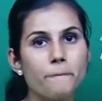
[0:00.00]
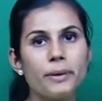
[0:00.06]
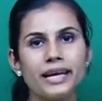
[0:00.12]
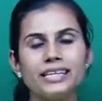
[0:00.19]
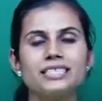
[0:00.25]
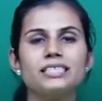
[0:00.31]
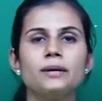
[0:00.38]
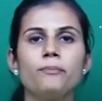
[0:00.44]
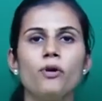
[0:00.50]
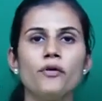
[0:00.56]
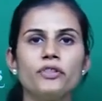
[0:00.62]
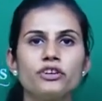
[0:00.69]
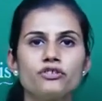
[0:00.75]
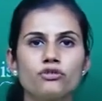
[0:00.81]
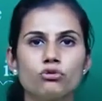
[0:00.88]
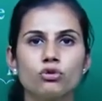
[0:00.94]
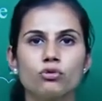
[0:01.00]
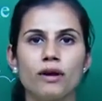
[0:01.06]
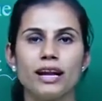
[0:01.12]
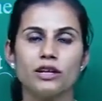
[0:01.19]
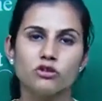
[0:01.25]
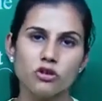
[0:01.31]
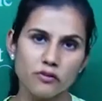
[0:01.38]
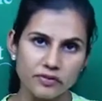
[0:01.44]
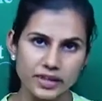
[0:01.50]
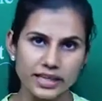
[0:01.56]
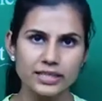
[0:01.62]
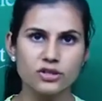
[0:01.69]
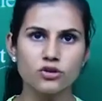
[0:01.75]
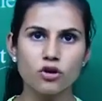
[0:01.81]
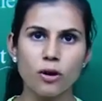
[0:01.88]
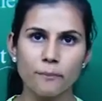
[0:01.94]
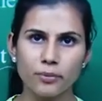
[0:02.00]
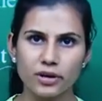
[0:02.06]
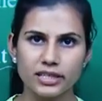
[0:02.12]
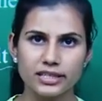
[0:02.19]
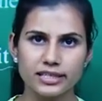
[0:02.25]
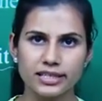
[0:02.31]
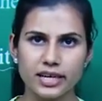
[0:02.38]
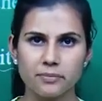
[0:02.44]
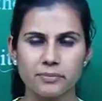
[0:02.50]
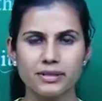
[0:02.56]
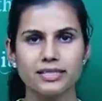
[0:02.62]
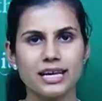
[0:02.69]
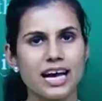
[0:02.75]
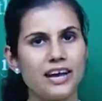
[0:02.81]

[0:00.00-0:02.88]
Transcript: based upon the truth value of these component statements,